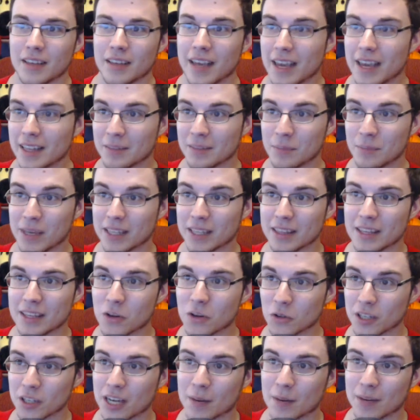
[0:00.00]
being the
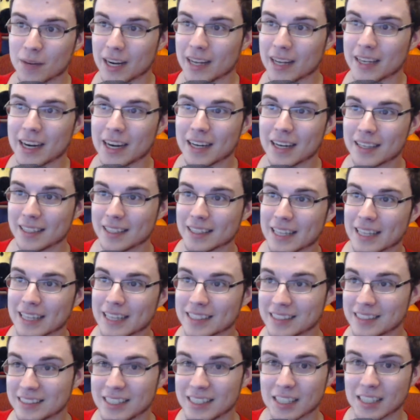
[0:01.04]
only comment I had gotten in like
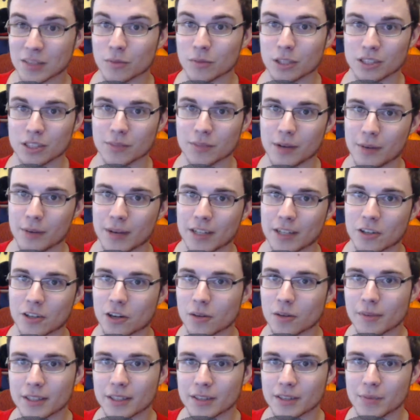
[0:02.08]
6 months about my
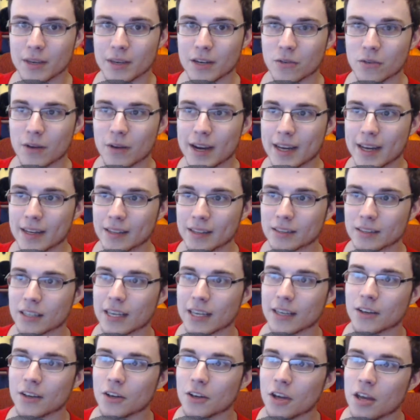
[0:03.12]
tournaments being ran,
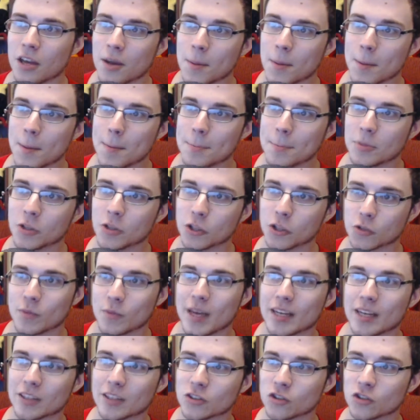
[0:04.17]
like just made
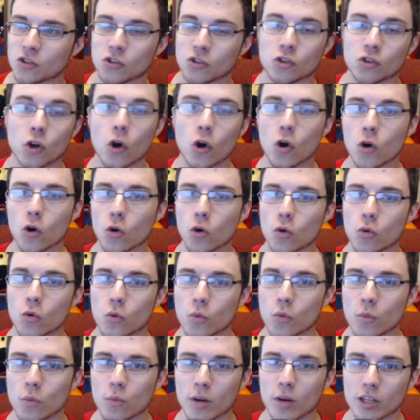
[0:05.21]
it so
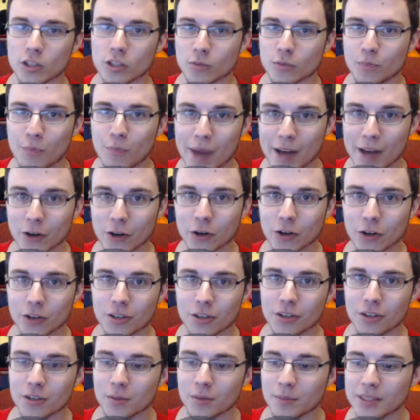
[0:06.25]
much better.
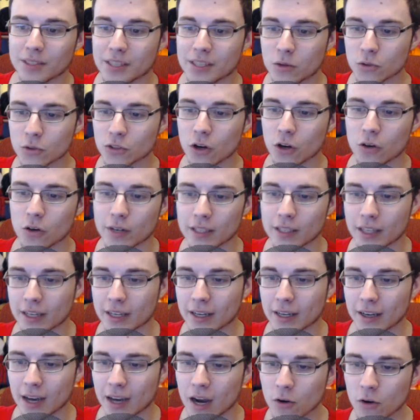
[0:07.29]
Because I was already like,
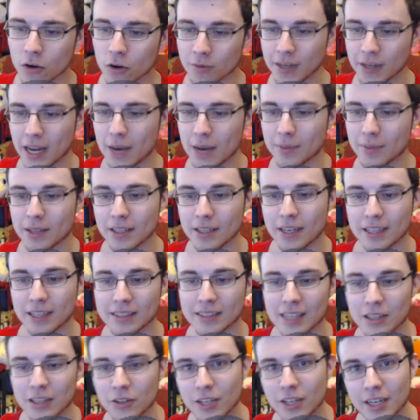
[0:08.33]
I would have been happy the next
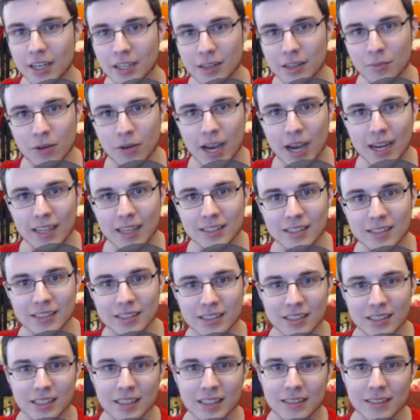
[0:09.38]
day looking at the brackets and
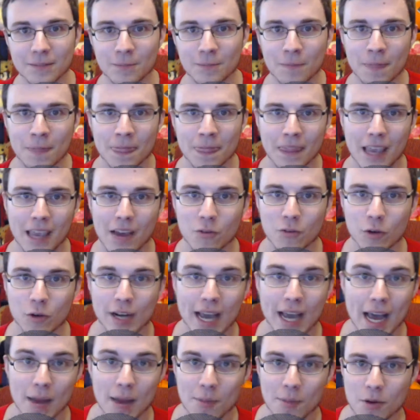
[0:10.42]
seeing everyone
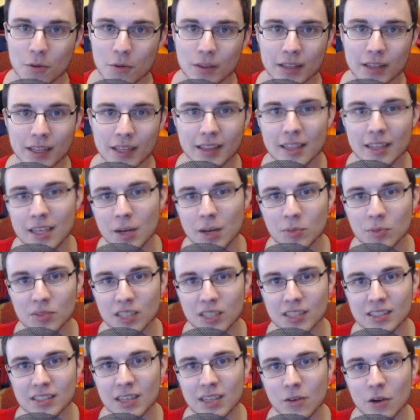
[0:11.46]
happy with like the
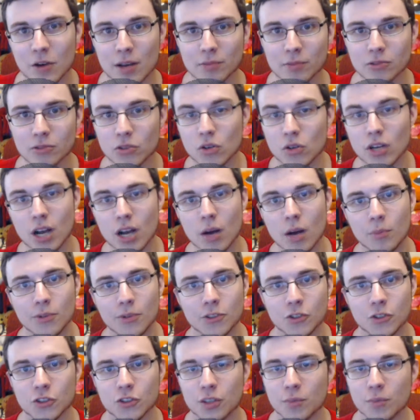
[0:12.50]
upsets they were able to accomplish
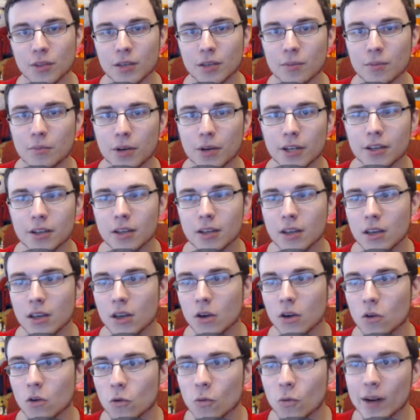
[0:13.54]
or something. But
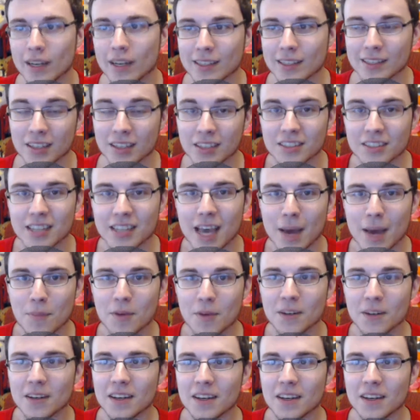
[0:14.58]
when it does happen,